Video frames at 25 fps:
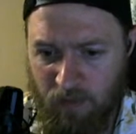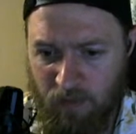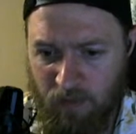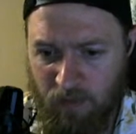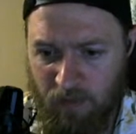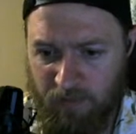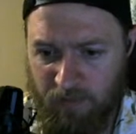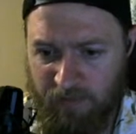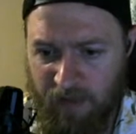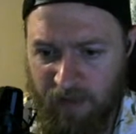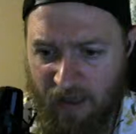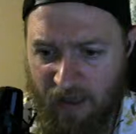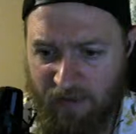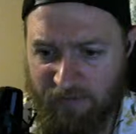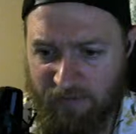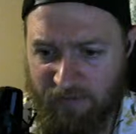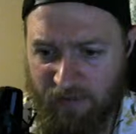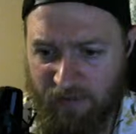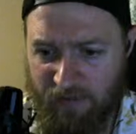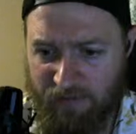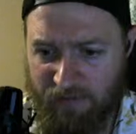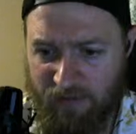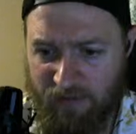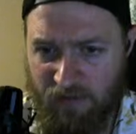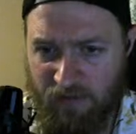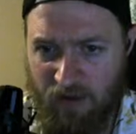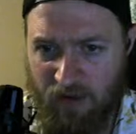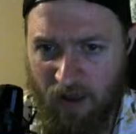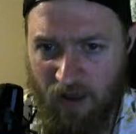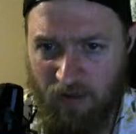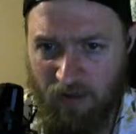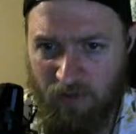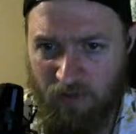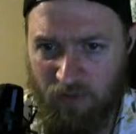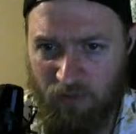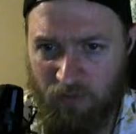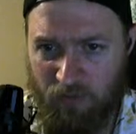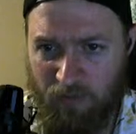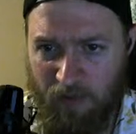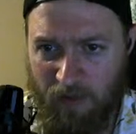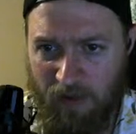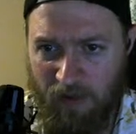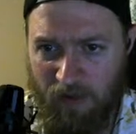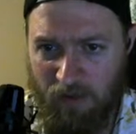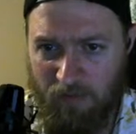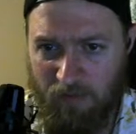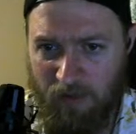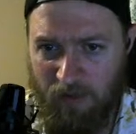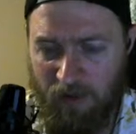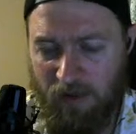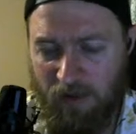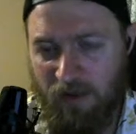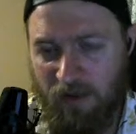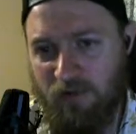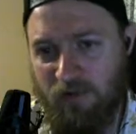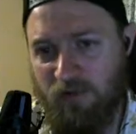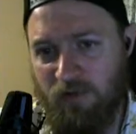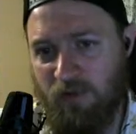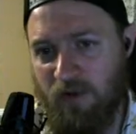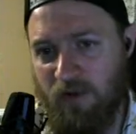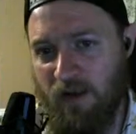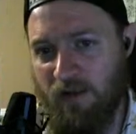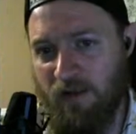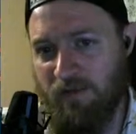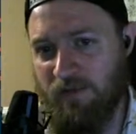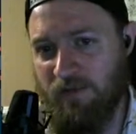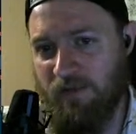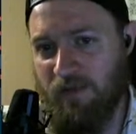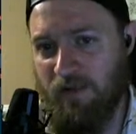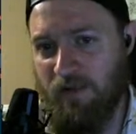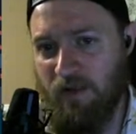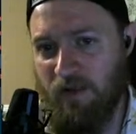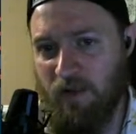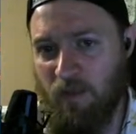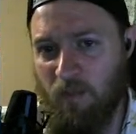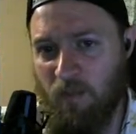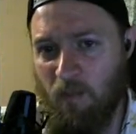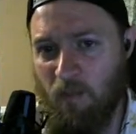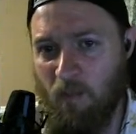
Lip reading: Attack selected, not used by enemy. Interesting.